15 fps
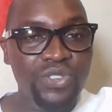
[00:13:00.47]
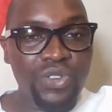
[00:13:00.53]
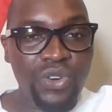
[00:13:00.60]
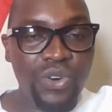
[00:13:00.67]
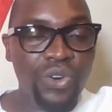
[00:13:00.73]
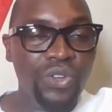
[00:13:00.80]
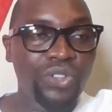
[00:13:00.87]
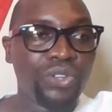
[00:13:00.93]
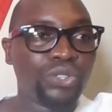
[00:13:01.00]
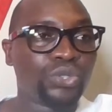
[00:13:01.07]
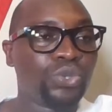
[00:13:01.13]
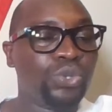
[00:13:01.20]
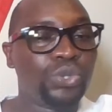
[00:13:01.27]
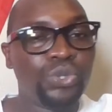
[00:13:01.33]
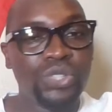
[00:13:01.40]
know
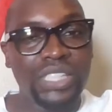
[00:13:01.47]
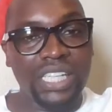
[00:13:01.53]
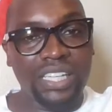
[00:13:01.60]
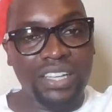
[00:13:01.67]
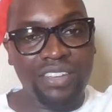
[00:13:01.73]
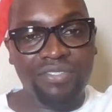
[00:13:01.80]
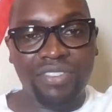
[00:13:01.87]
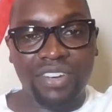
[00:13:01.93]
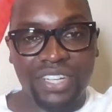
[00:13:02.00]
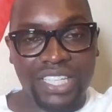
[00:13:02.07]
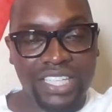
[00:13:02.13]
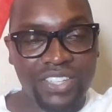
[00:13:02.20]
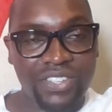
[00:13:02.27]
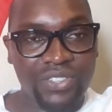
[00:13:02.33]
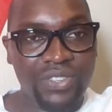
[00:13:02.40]
those who do
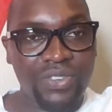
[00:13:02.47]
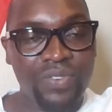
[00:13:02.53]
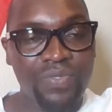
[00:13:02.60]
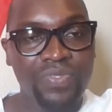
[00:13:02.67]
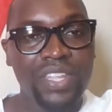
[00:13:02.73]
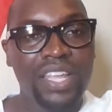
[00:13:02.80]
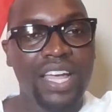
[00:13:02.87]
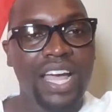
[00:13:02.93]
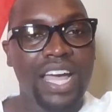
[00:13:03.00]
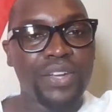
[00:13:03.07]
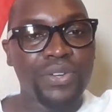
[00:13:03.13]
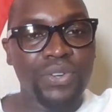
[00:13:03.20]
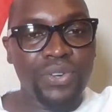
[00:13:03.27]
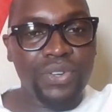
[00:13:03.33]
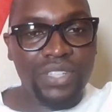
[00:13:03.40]
delivery, you know.
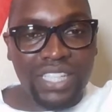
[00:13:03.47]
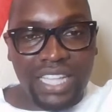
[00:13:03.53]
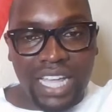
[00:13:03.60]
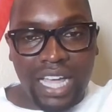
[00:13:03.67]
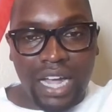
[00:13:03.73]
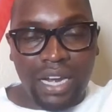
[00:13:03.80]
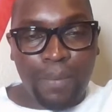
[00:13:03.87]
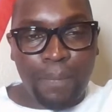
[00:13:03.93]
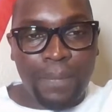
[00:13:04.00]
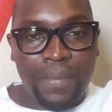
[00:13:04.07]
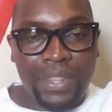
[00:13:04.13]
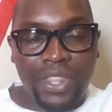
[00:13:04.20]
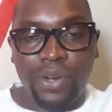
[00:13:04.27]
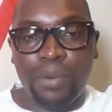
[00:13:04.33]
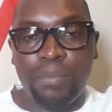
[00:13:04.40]
I know
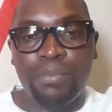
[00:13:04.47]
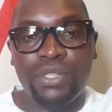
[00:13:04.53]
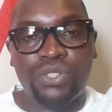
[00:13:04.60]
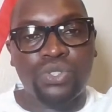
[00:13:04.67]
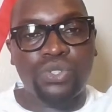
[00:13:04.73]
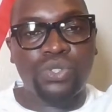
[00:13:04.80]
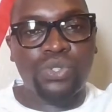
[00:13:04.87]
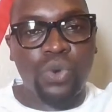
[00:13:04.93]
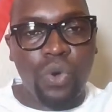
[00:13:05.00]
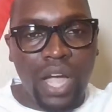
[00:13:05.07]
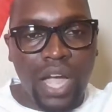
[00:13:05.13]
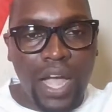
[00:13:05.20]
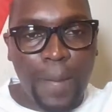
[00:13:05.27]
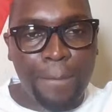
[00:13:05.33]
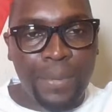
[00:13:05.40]
they'll be
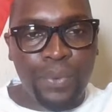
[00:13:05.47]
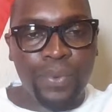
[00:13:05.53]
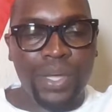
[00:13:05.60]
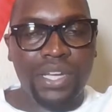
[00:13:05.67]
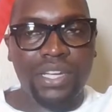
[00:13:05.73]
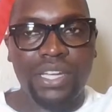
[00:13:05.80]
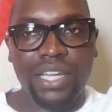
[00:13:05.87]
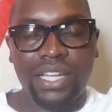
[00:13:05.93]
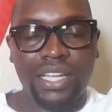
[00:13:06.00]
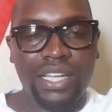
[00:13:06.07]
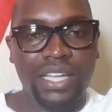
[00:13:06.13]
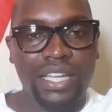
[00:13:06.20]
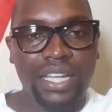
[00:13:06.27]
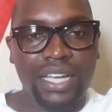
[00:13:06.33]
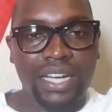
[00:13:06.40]
so happy when
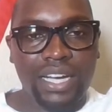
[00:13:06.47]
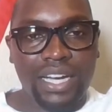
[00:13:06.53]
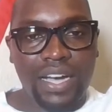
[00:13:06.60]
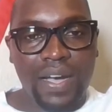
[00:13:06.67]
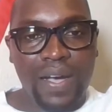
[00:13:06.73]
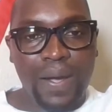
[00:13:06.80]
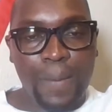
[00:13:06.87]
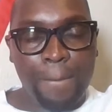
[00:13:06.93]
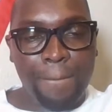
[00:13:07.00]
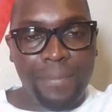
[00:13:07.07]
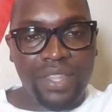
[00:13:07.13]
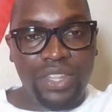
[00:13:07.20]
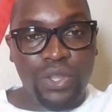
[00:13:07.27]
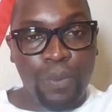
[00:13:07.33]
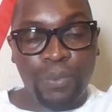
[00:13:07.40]

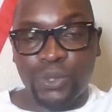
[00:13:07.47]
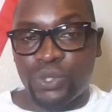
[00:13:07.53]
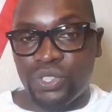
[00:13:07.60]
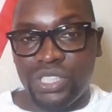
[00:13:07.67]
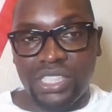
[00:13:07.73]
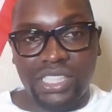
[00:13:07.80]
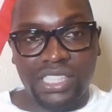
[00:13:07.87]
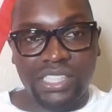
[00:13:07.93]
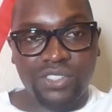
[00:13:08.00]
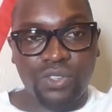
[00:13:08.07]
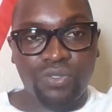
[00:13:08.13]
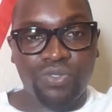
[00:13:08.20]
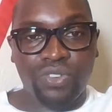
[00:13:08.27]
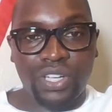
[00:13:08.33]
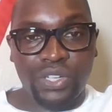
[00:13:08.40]
the
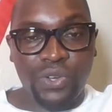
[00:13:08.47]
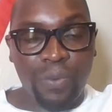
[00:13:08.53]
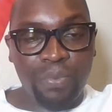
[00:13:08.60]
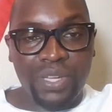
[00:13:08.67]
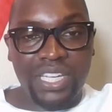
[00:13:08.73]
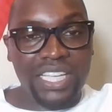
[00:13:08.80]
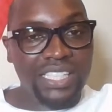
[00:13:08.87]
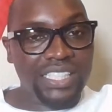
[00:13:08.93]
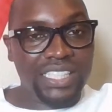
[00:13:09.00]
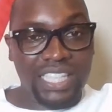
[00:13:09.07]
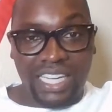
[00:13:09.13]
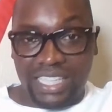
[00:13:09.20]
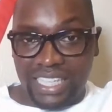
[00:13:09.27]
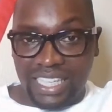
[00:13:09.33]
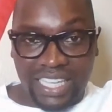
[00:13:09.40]
opportunities of reopening
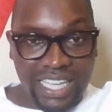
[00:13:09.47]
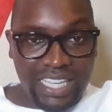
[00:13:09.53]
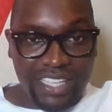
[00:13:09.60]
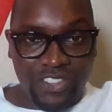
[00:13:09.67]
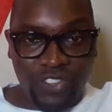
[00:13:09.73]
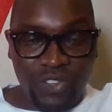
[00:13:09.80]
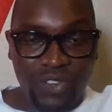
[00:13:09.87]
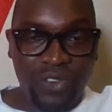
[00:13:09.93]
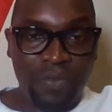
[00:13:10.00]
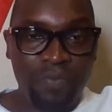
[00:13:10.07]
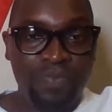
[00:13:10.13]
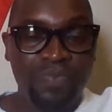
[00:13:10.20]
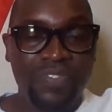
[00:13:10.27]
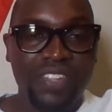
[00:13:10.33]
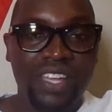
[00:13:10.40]
start again, you
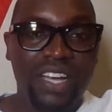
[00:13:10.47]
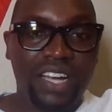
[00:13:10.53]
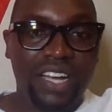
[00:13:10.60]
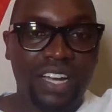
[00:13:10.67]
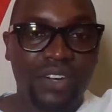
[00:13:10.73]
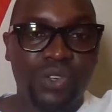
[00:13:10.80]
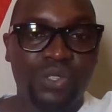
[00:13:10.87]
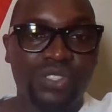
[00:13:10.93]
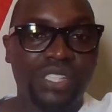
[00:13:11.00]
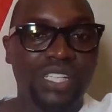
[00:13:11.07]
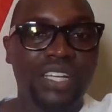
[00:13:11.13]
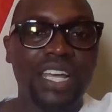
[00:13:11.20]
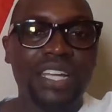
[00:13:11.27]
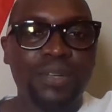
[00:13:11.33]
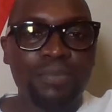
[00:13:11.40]
know,
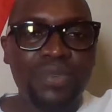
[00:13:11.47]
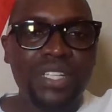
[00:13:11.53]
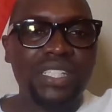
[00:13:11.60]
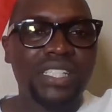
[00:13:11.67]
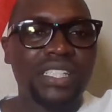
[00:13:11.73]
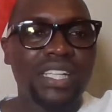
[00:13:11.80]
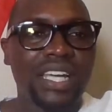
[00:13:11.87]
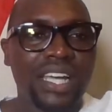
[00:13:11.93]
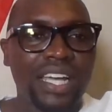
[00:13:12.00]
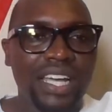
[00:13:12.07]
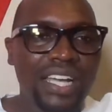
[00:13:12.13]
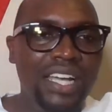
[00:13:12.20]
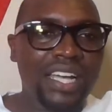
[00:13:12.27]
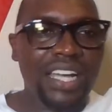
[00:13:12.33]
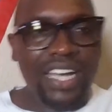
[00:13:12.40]
because it means
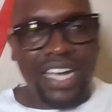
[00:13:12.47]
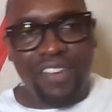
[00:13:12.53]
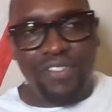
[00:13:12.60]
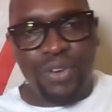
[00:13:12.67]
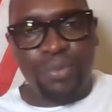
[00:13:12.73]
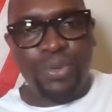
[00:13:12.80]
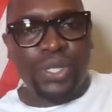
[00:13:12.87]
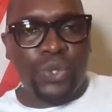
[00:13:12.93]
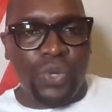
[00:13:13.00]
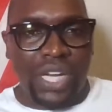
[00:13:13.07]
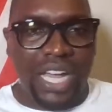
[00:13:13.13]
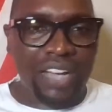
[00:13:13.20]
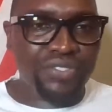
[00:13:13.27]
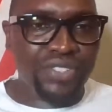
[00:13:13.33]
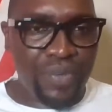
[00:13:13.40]
everybody
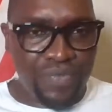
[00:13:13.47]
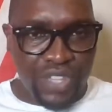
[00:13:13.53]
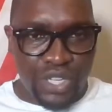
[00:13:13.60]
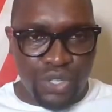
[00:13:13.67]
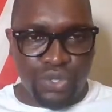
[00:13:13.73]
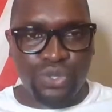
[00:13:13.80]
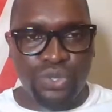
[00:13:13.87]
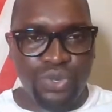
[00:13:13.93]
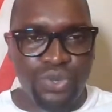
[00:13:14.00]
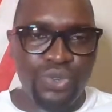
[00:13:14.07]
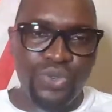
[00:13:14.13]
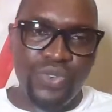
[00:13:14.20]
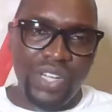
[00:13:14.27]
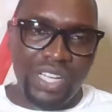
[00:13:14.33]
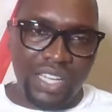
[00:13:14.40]
will have something to
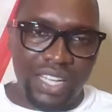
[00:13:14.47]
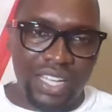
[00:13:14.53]
do.